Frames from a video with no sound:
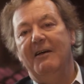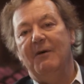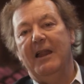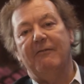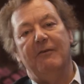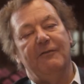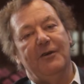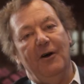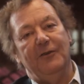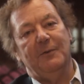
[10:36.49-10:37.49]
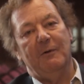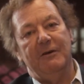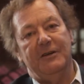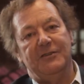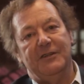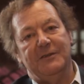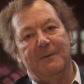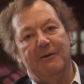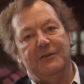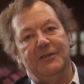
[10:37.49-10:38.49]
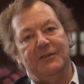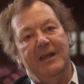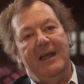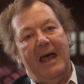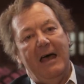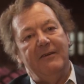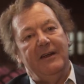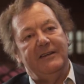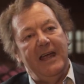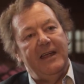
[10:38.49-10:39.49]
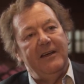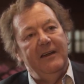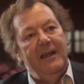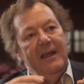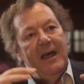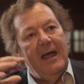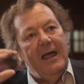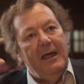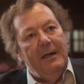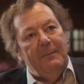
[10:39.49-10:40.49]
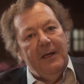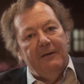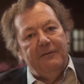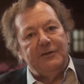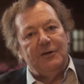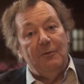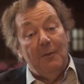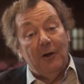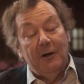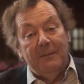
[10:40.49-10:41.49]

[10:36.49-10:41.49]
will ever have got to a religious experience is having taken a big physical model,